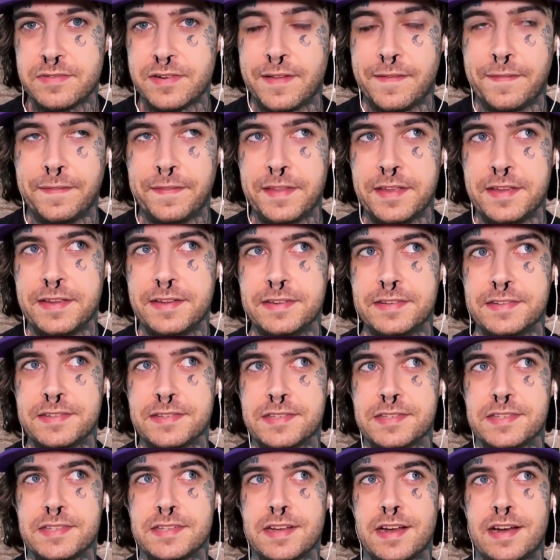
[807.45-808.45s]
on
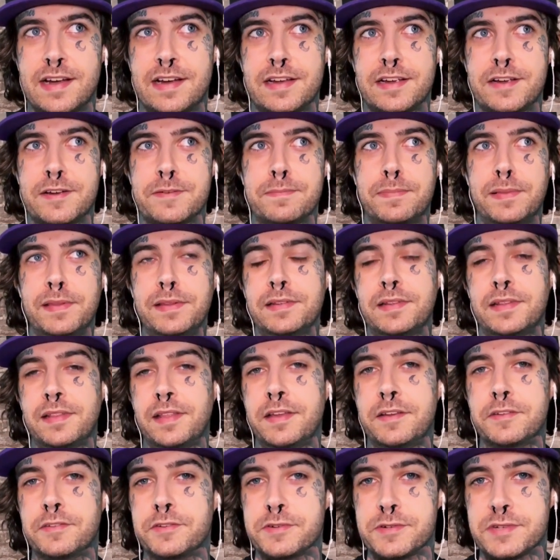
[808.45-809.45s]
things, I
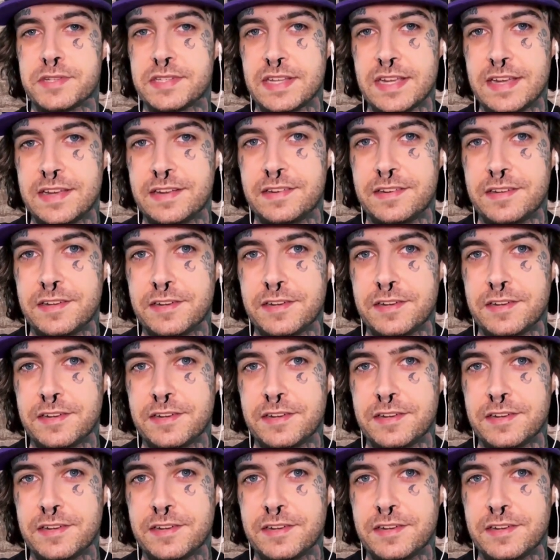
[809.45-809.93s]
completely understand.